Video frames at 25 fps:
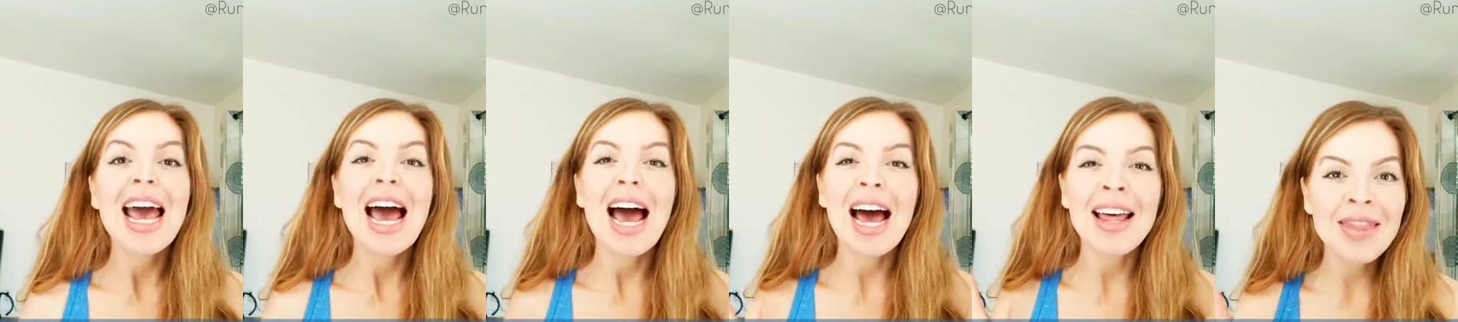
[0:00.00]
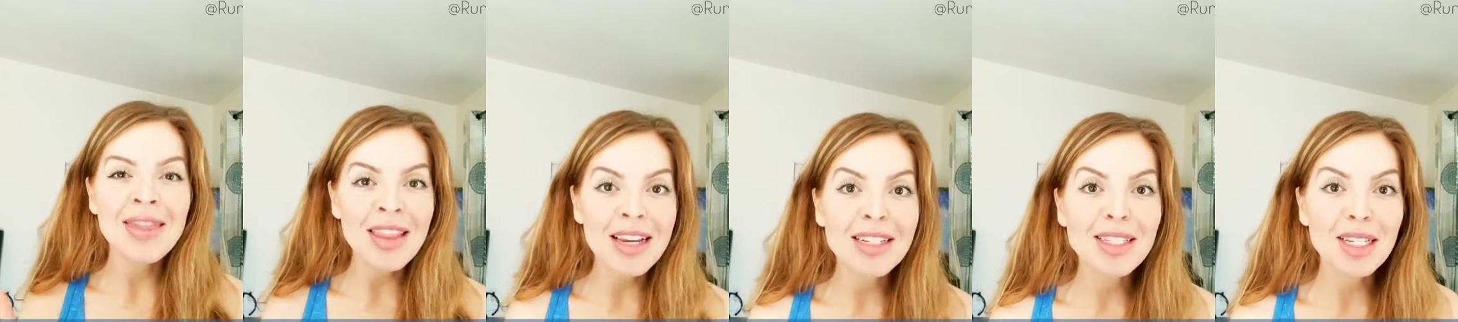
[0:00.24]

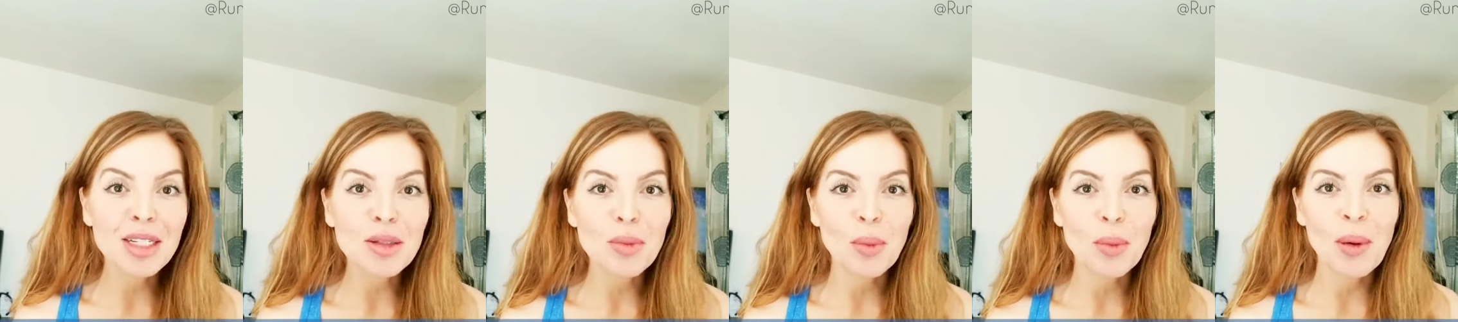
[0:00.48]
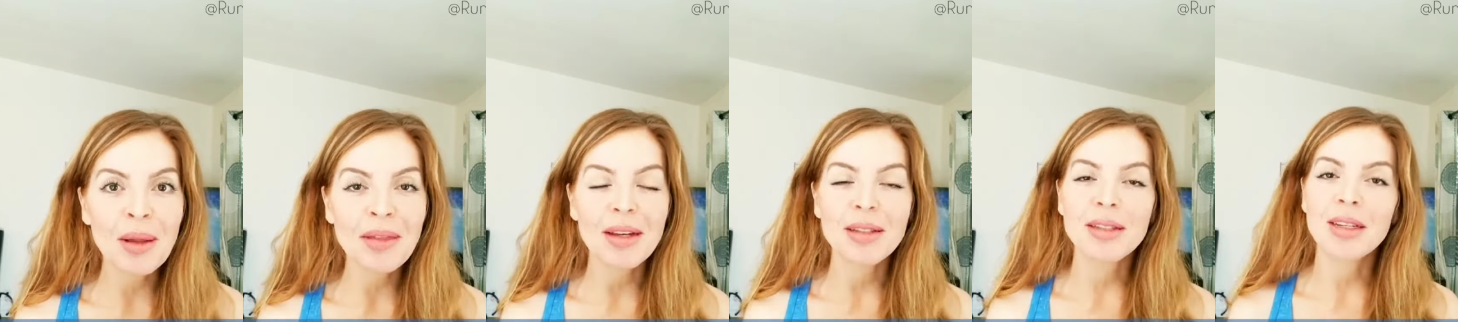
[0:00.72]
And this is
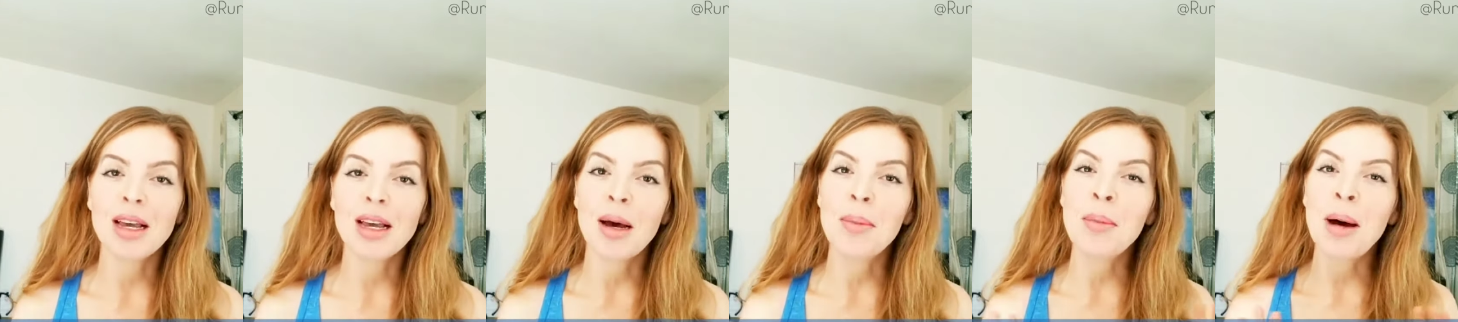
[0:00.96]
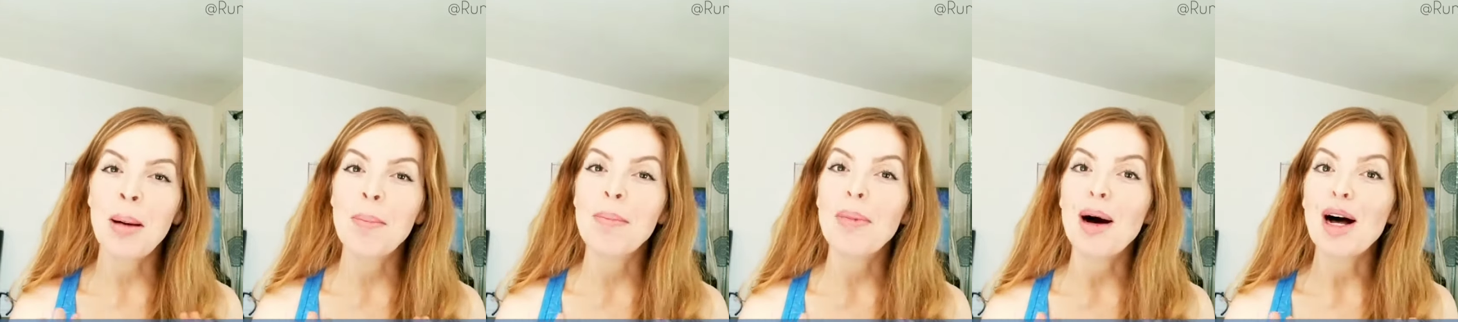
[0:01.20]
one that's come
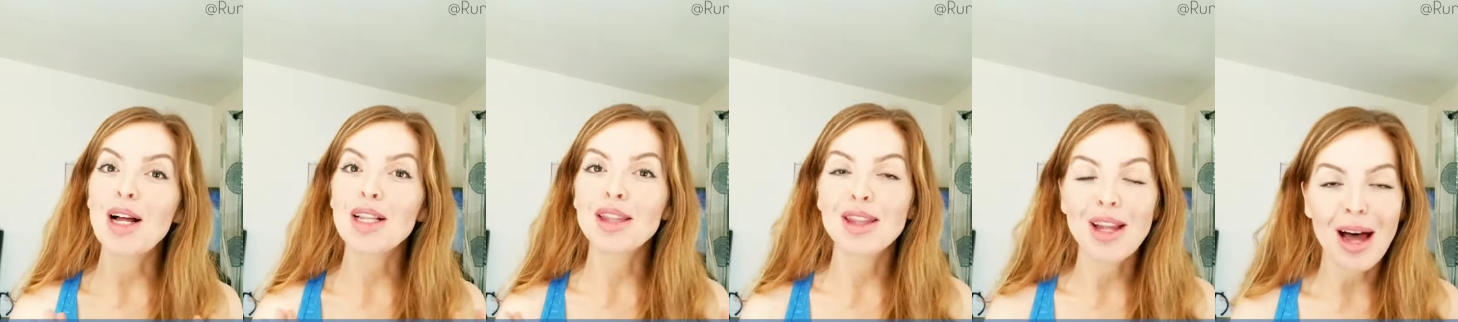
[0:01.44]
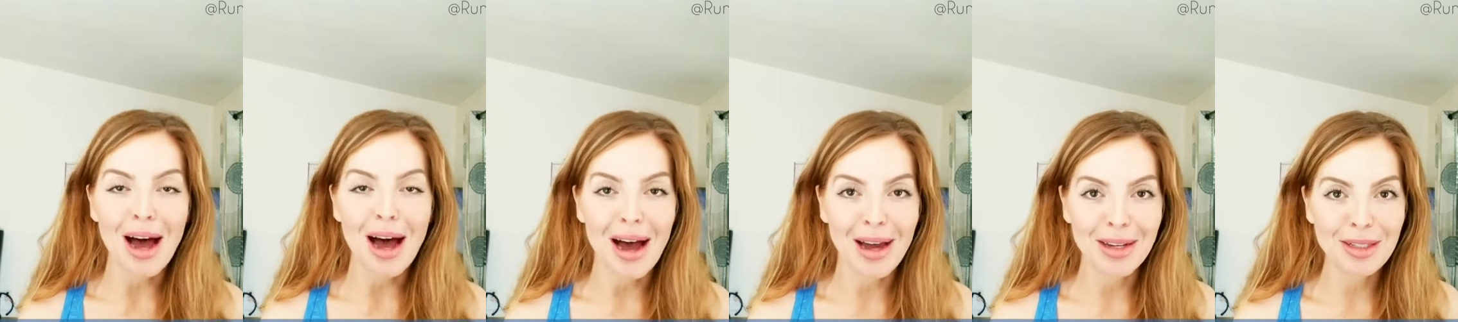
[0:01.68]
up a
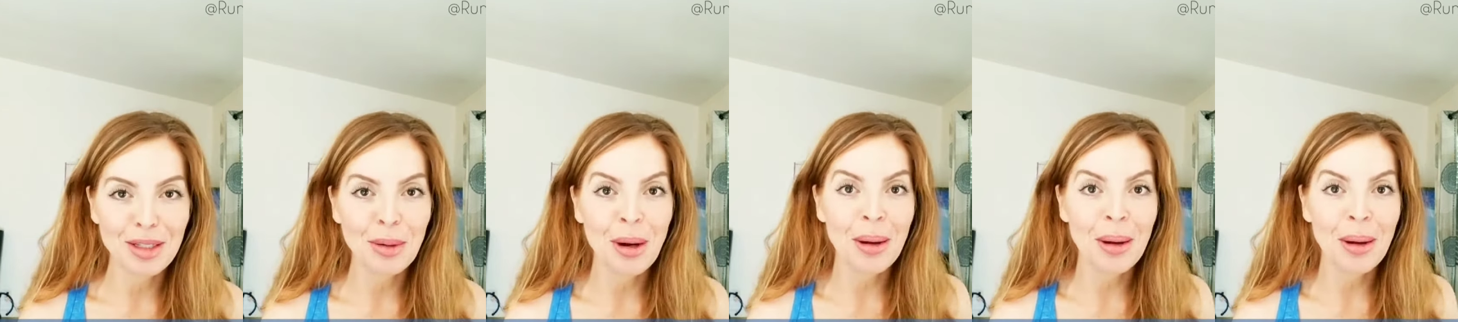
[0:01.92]
lot.